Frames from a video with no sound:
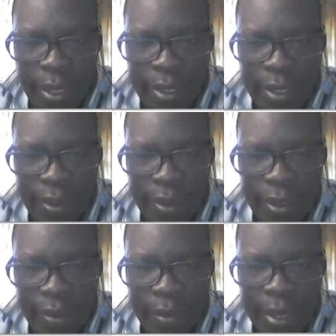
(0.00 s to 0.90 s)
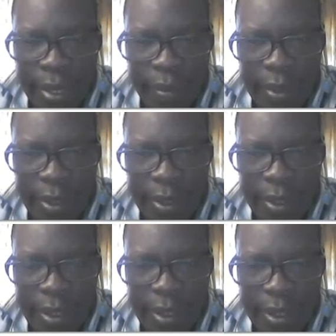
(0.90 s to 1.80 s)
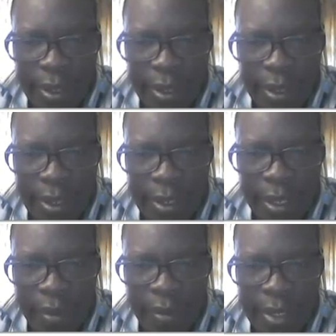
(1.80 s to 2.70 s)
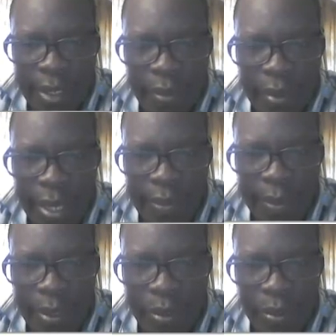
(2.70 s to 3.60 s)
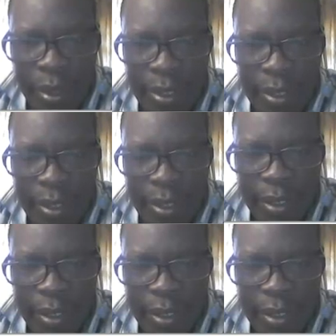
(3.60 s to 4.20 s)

still remaining with integrating with respect to what?